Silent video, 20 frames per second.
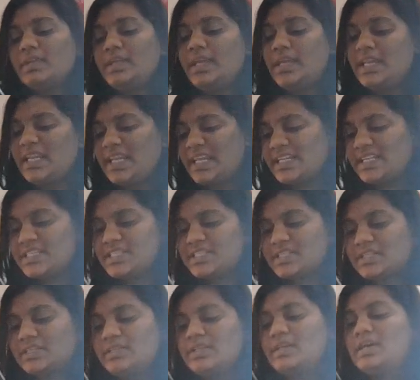In
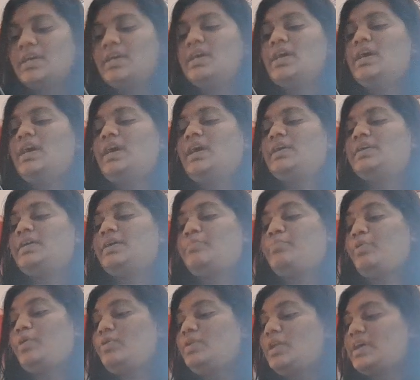addition,
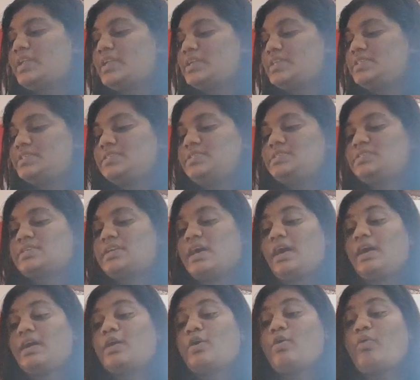polar regions
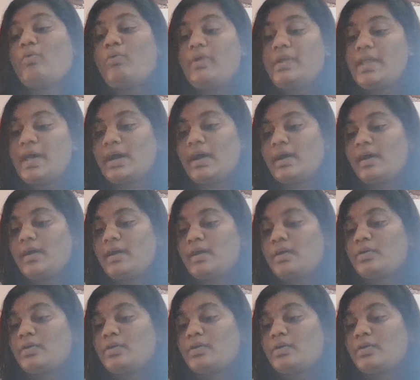are cooler,